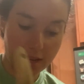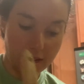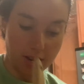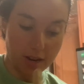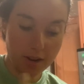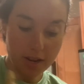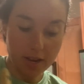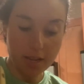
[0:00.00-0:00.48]

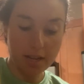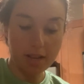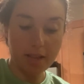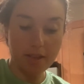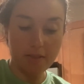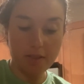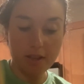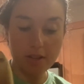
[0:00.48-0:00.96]
All right,
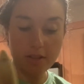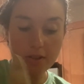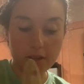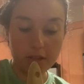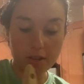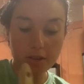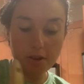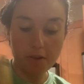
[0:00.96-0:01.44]
and then you
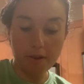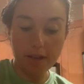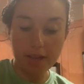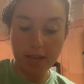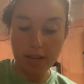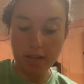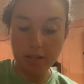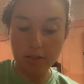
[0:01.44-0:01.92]
can go
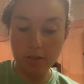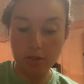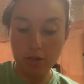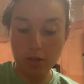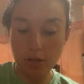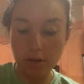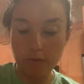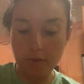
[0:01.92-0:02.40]
ahead and
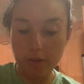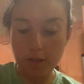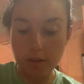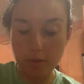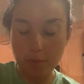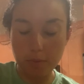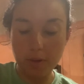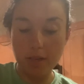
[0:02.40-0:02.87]
serve
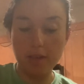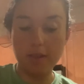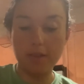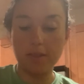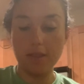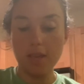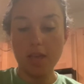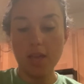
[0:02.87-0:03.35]
it
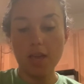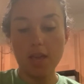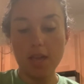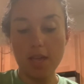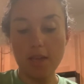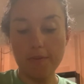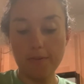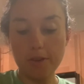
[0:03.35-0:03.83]
with,
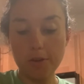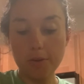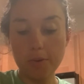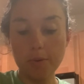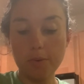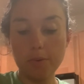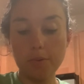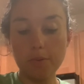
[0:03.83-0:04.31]
if
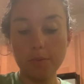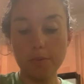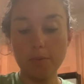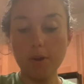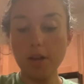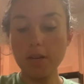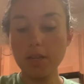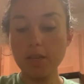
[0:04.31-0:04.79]
you
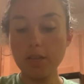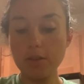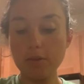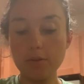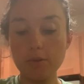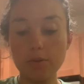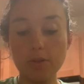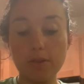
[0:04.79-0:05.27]

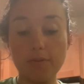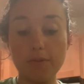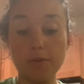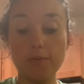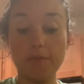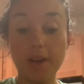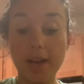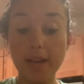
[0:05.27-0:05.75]

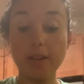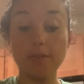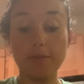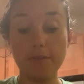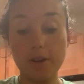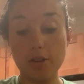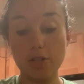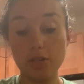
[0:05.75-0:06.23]
find
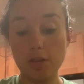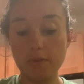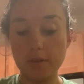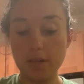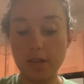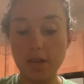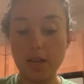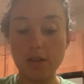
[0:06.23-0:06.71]
fresh
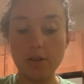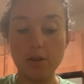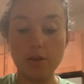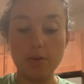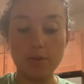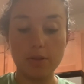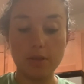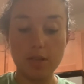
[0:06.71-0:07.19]

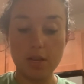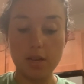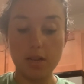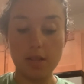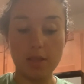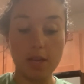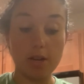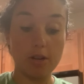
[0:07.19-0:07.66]
avocados
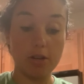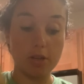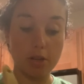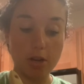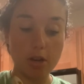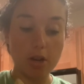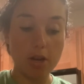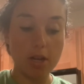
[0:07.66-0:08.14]
then that are
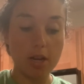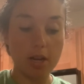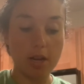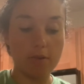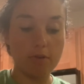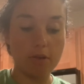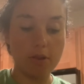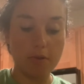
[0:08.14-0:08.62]
good,
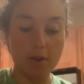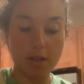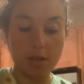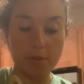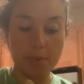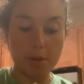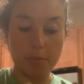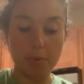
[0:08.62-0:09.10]
I really
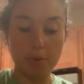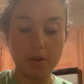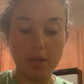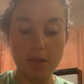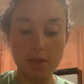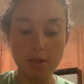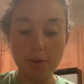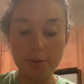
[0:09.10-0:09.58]
recommend
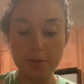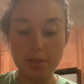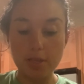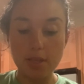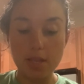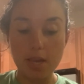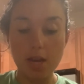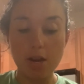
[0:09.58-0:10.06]
putting those
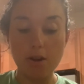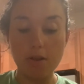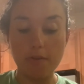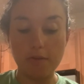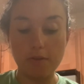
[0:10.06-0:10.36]
in there.